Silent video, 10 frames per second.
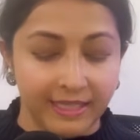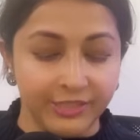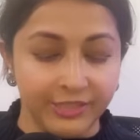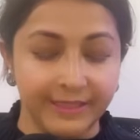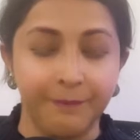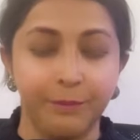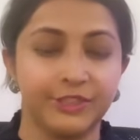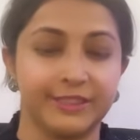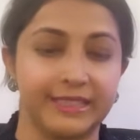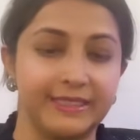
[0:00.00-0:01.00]
A
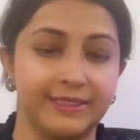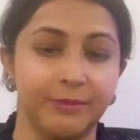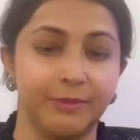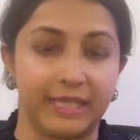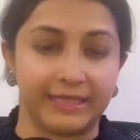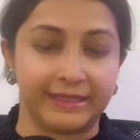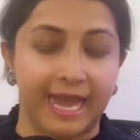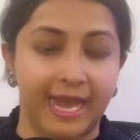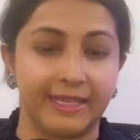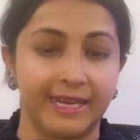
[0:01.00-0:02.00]
simple system like
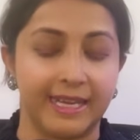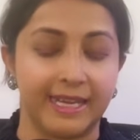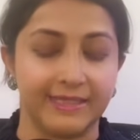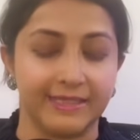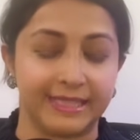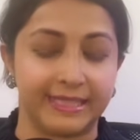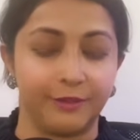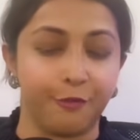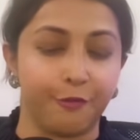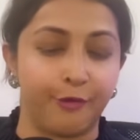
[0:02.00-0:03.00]
that has
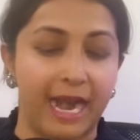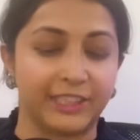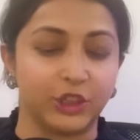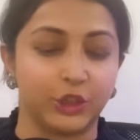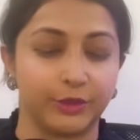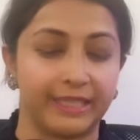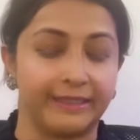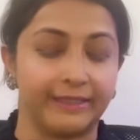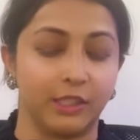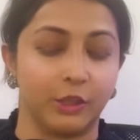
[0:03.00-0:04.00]
seen
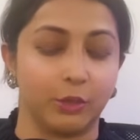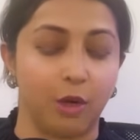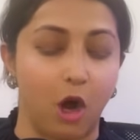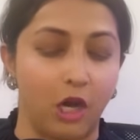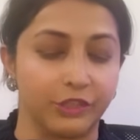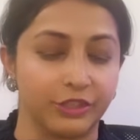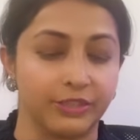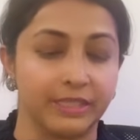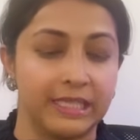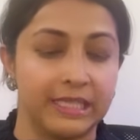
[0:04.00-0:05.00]
fracturing
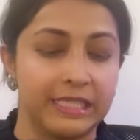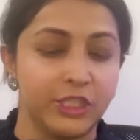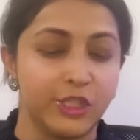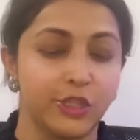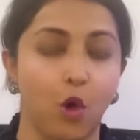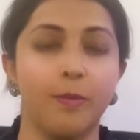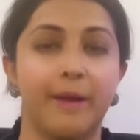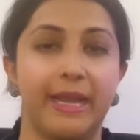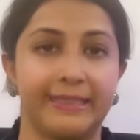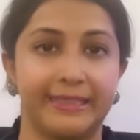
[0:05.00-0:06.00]
across so
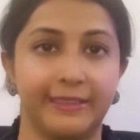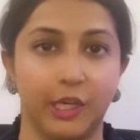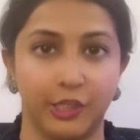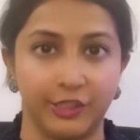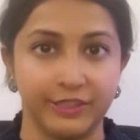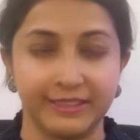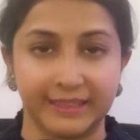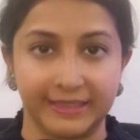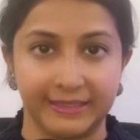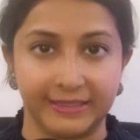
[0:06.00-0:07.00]
many
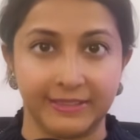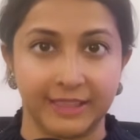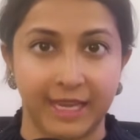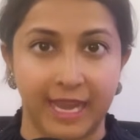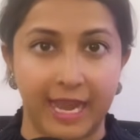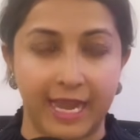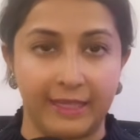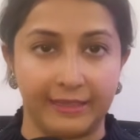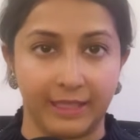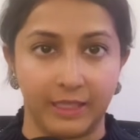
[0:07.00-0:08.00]
currencies
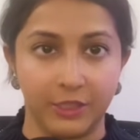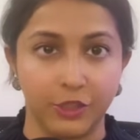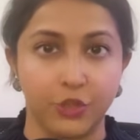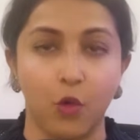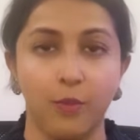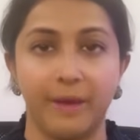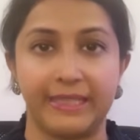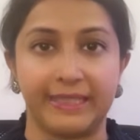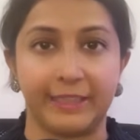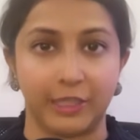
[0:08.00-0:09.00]
and so
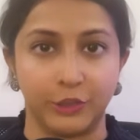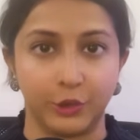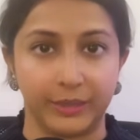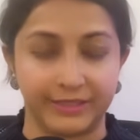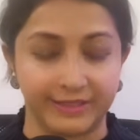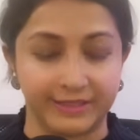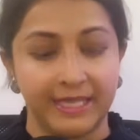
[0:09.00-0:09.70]
many countries.